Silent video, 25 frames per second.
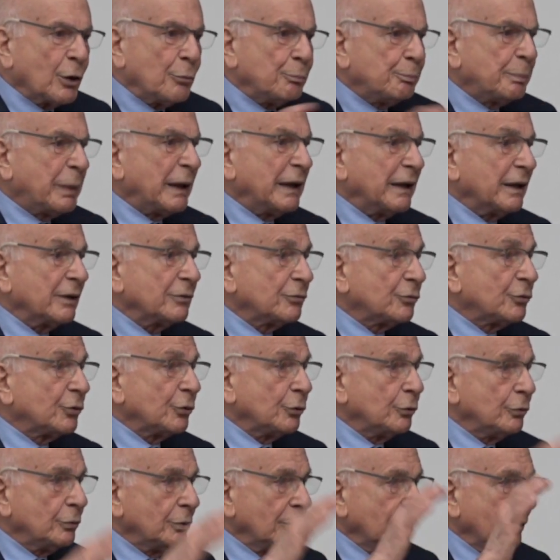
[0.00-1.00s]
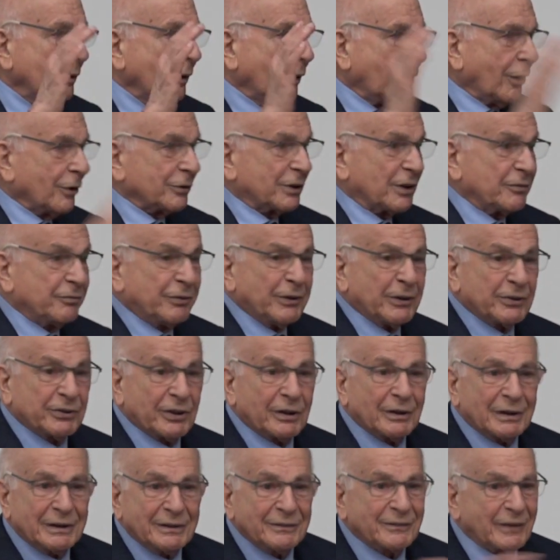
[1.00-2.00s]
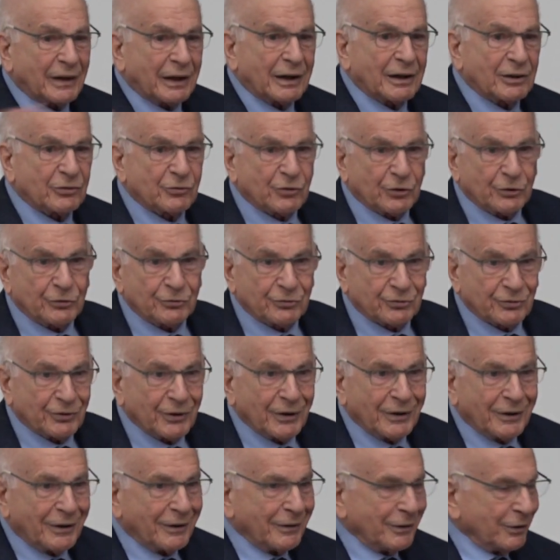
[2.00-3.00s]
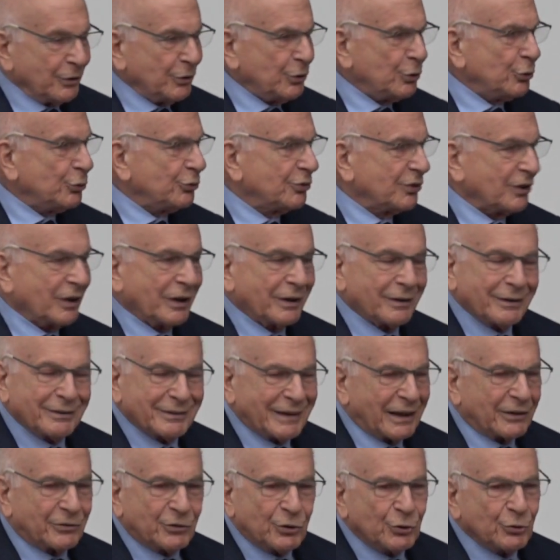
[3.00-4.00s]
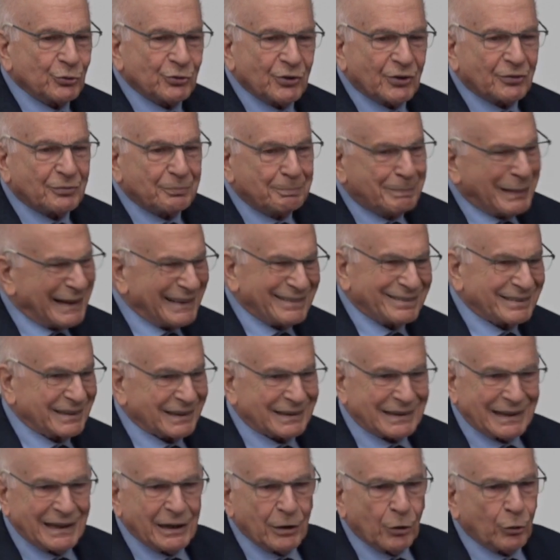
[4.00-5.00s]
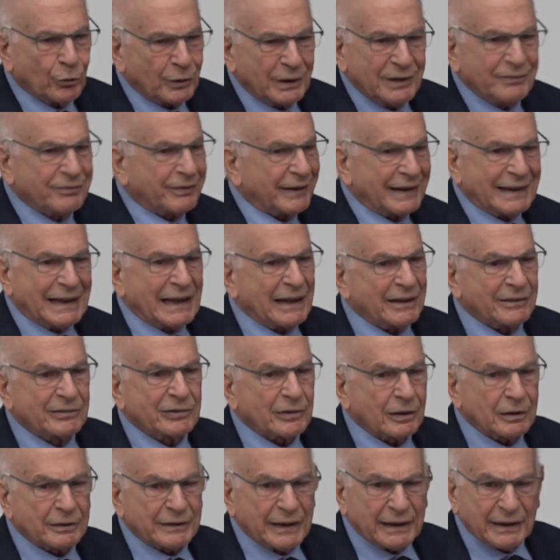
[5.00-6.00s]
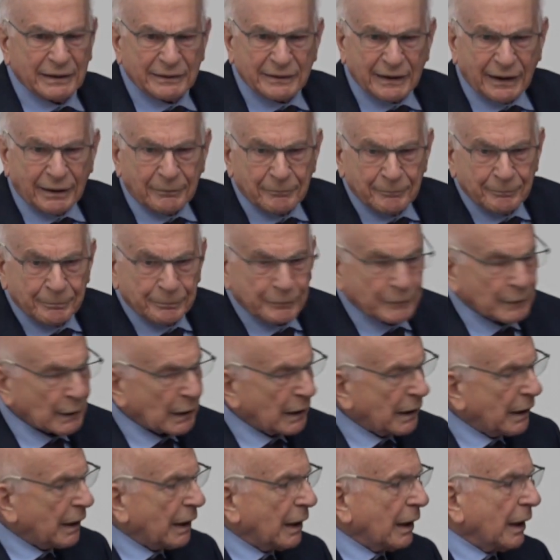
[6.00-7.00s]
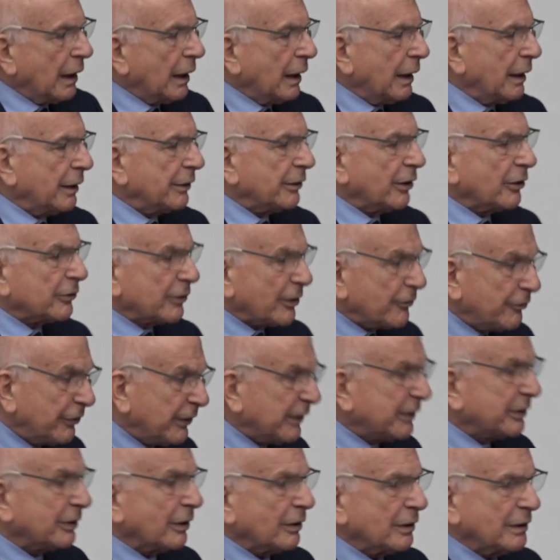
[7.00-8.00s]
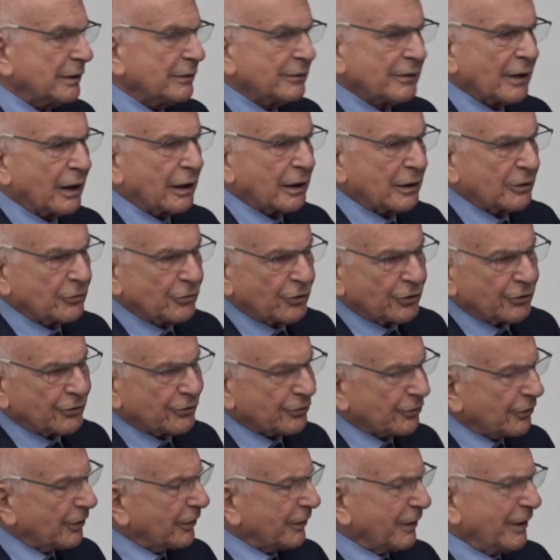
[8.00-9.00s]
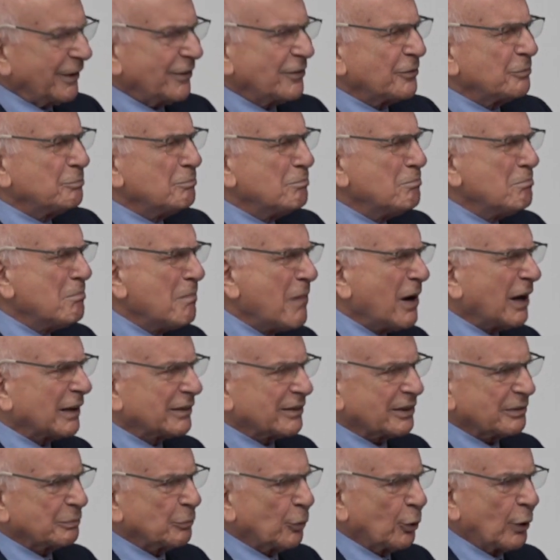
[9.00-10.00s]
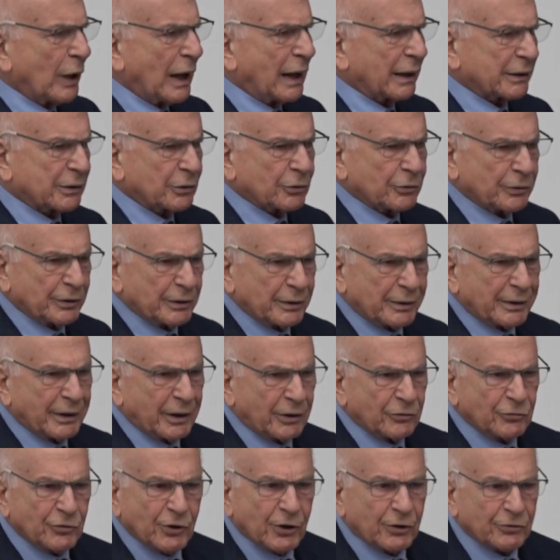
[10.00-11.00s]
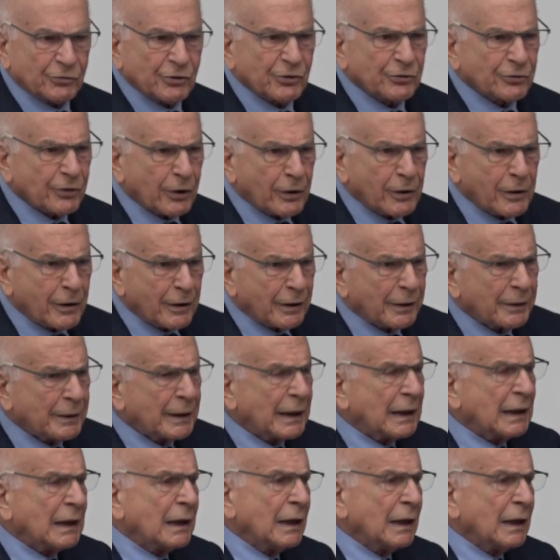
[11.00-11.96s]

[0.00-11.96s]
compared to artificial intelligence using that uses basically only financial data. And artificial intelligence is much more accurate than judges are.